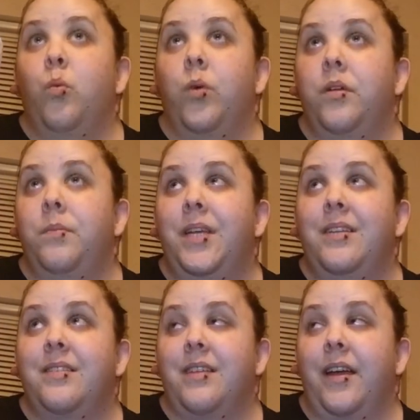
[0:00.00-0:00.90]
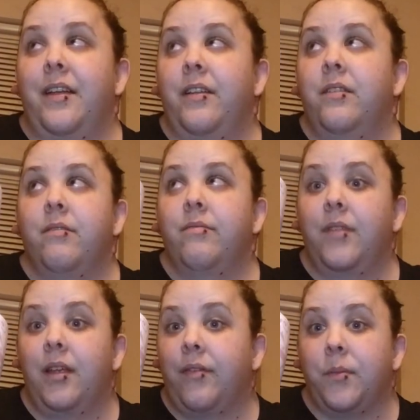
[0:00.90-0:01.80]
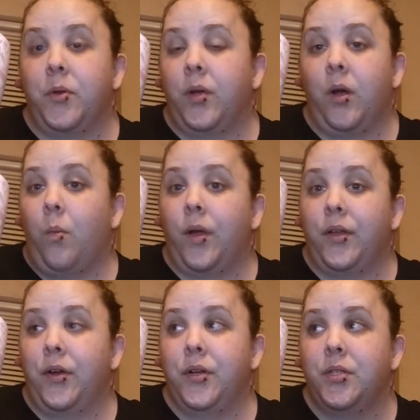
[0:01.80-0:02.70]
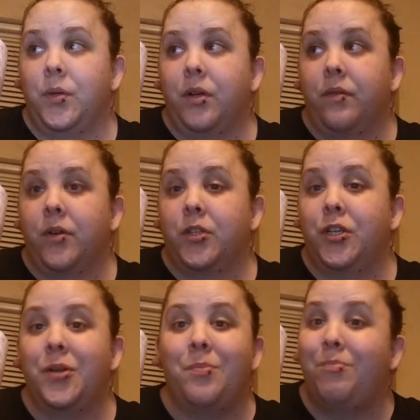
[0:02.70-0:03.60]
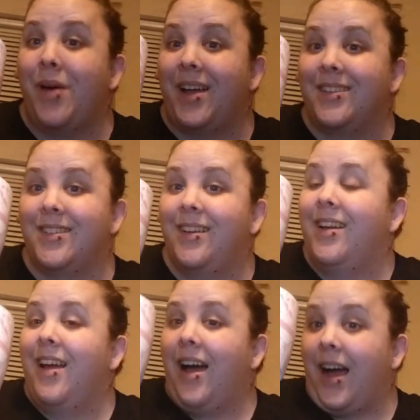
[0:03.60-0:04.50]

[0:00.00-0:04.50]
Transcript: Will be decided if I'm doing a 1 year or 2 year version, but